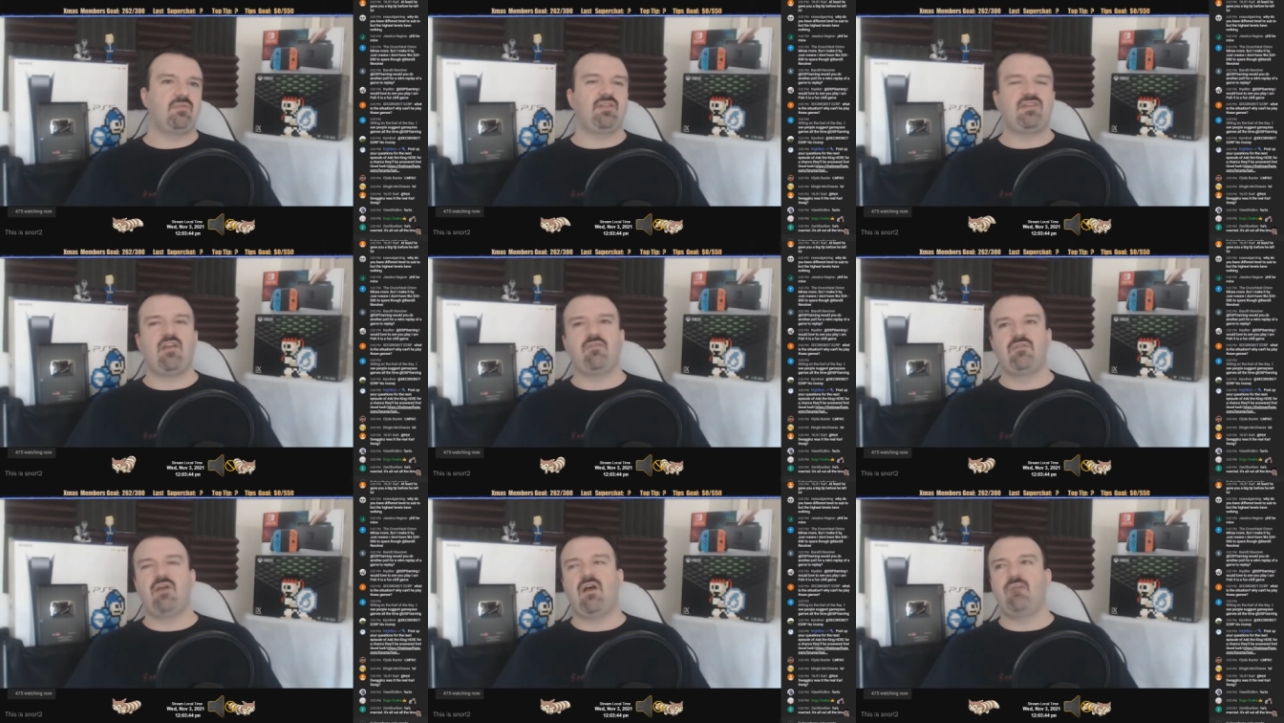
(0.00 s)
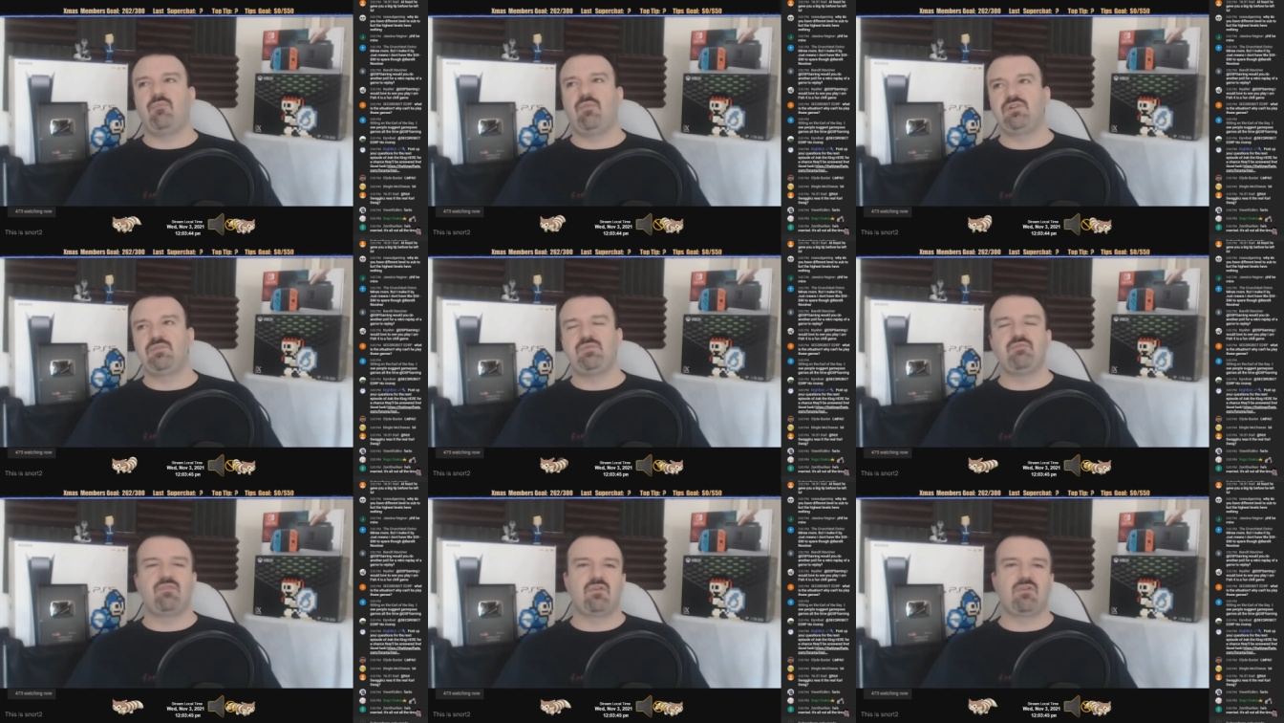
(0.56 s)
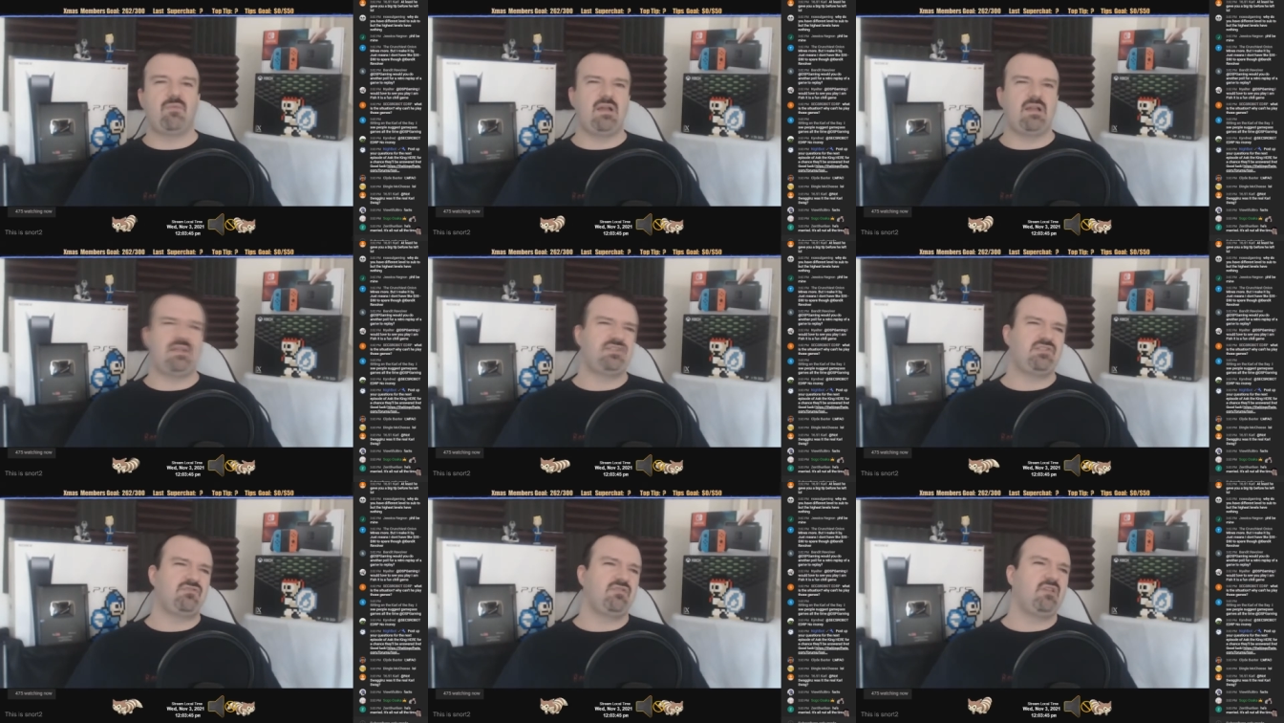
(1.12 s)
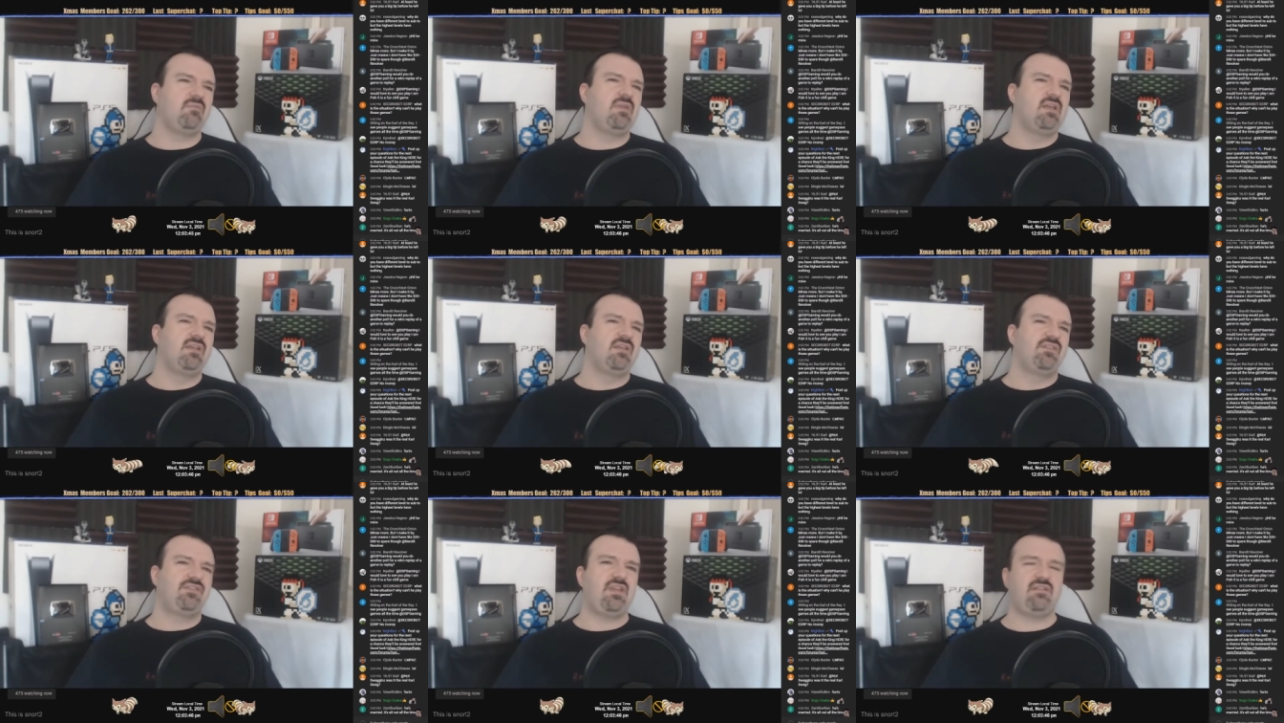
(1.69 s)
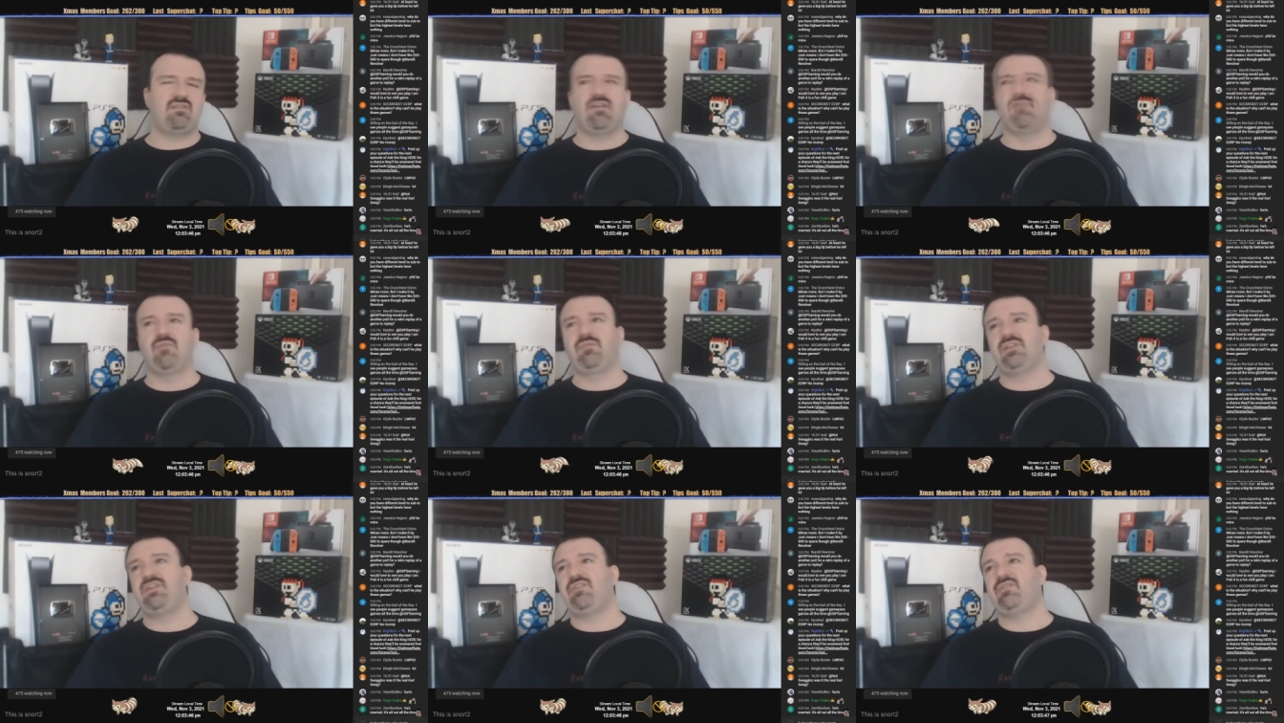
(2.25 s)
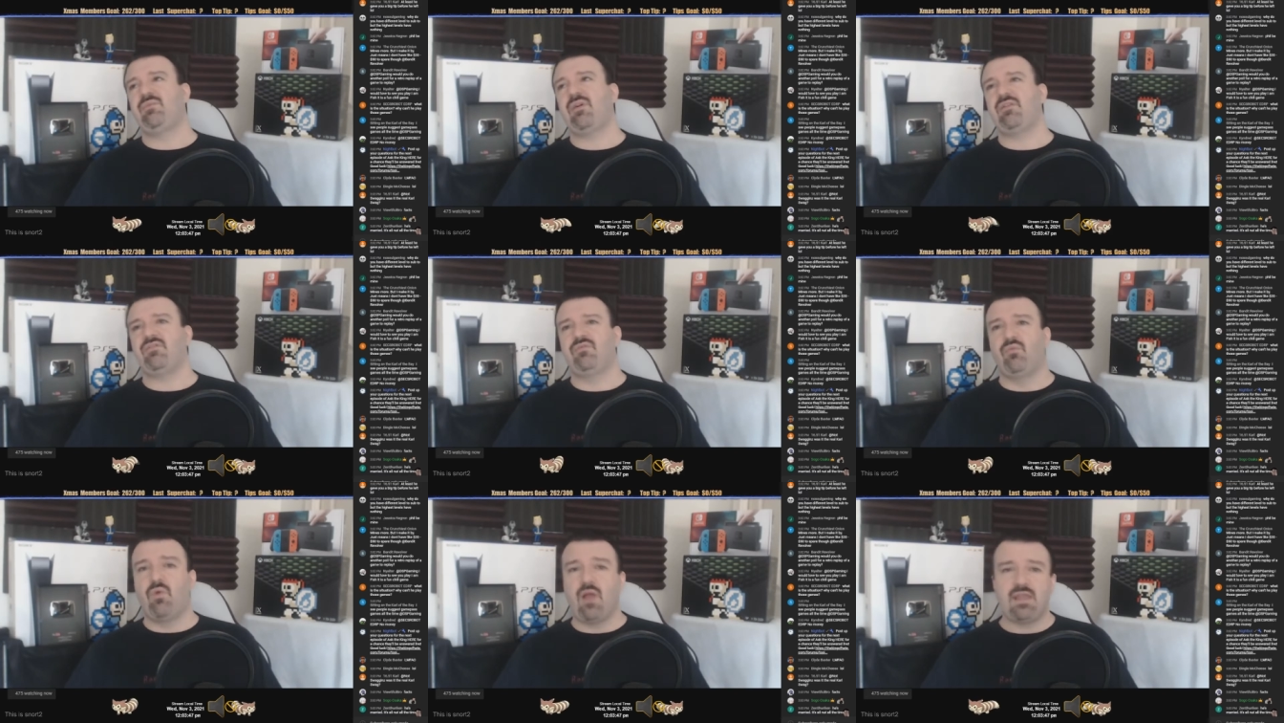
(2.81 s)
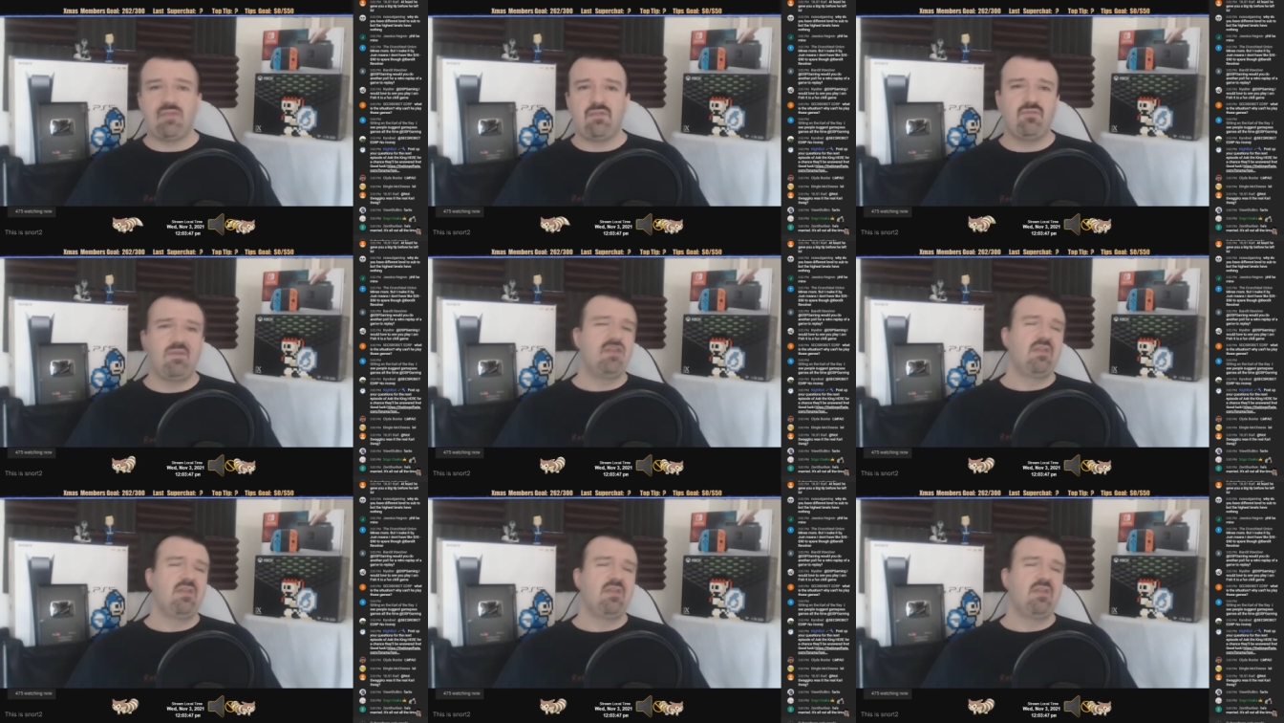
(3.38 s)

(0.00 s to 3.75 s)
Let's have a bunch of people come on his stream saying terrible things about his wife,